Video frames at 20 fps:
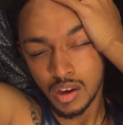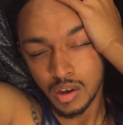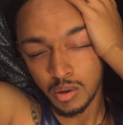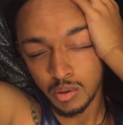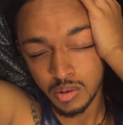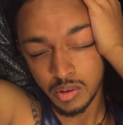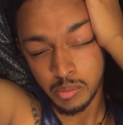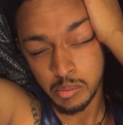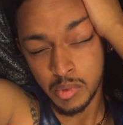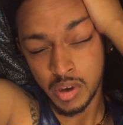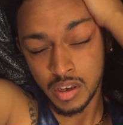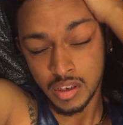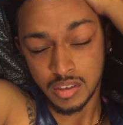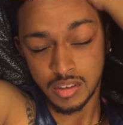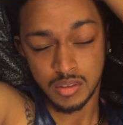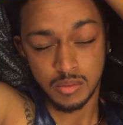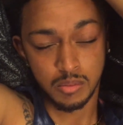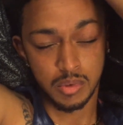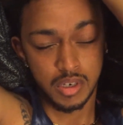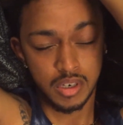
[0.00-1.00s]
It was a
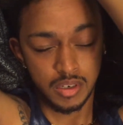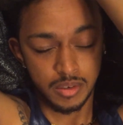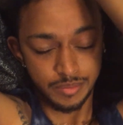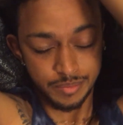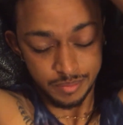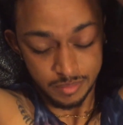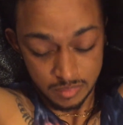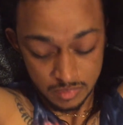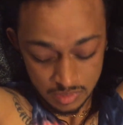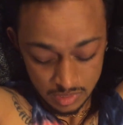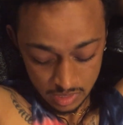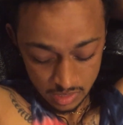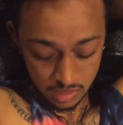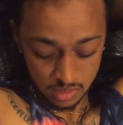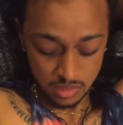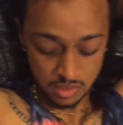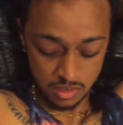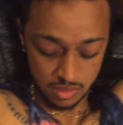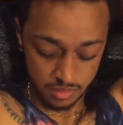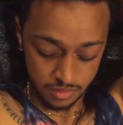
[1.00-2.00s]
mess, but yeah.
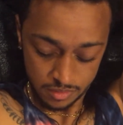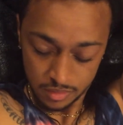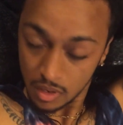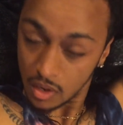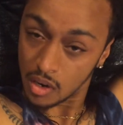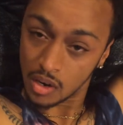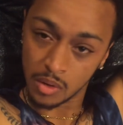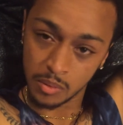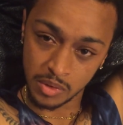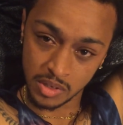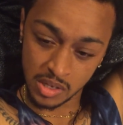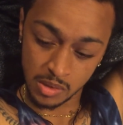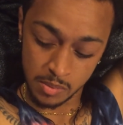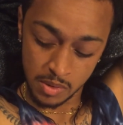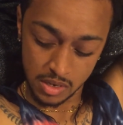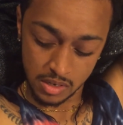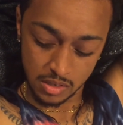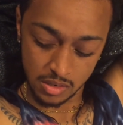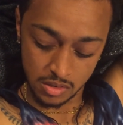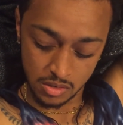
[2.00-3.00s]
So I'm gonna get
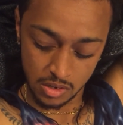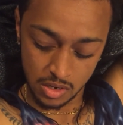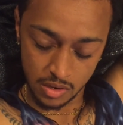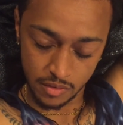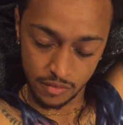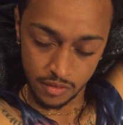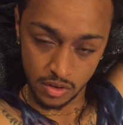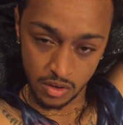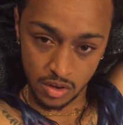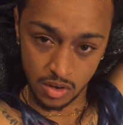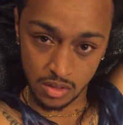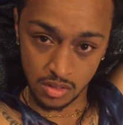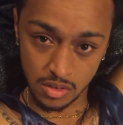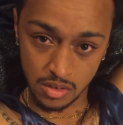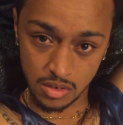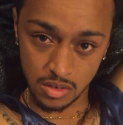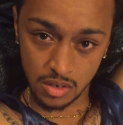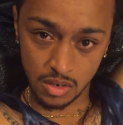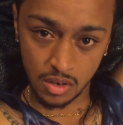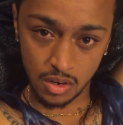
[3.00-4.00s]
back to trying to figure out
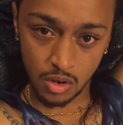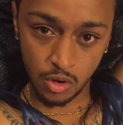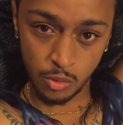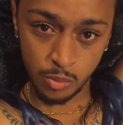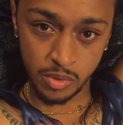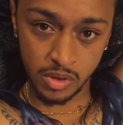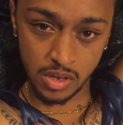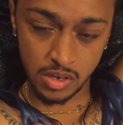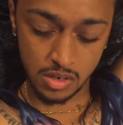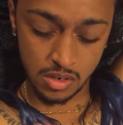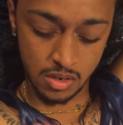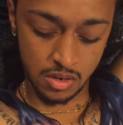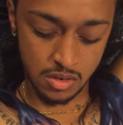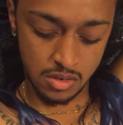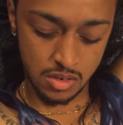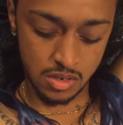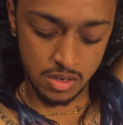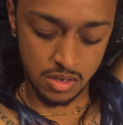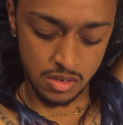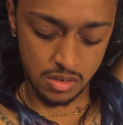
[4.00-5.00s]
this OBS
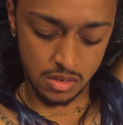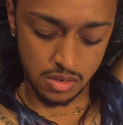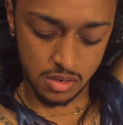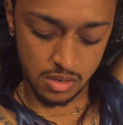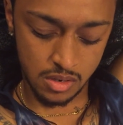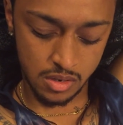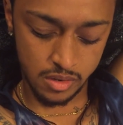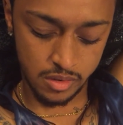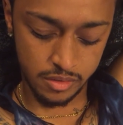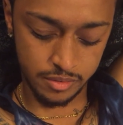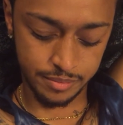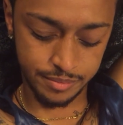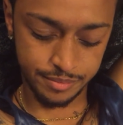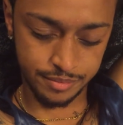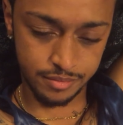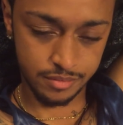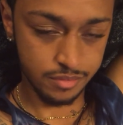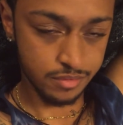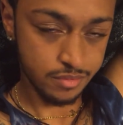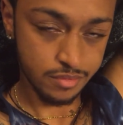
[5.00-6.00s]
nonsense,
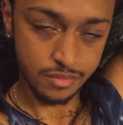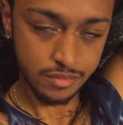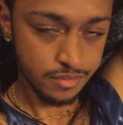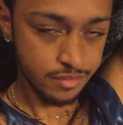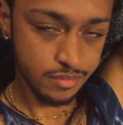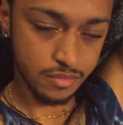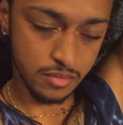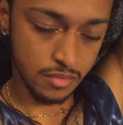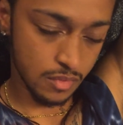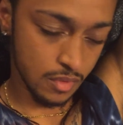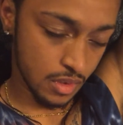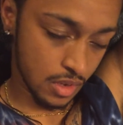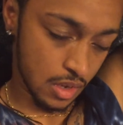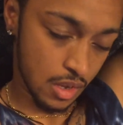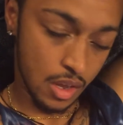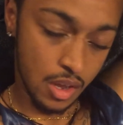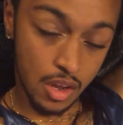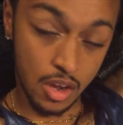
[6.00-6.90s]
and